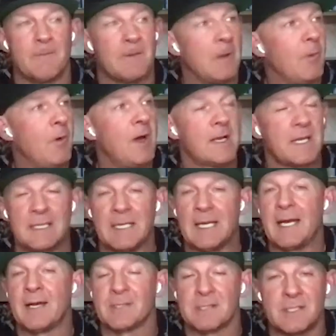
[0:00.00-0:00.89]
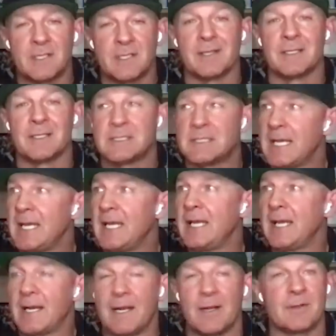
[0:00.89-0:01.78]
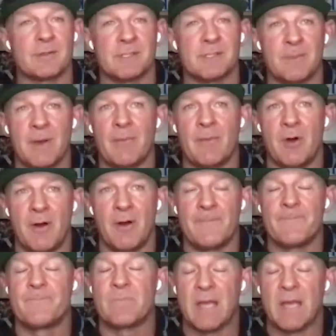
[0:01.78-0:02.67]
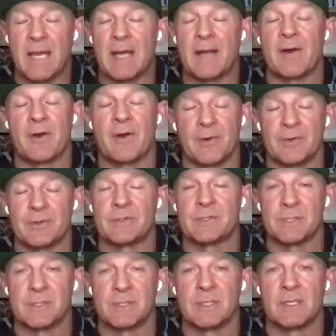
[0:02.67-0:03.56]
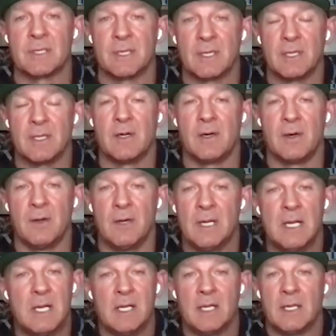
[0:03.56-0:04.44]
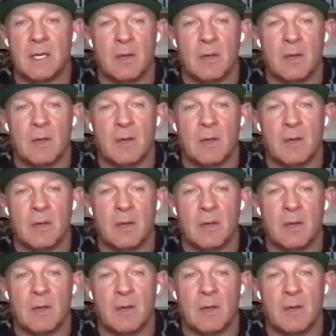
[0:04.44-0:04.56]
When I walk in the house still this day and I don't see my mom, that hurts. You know,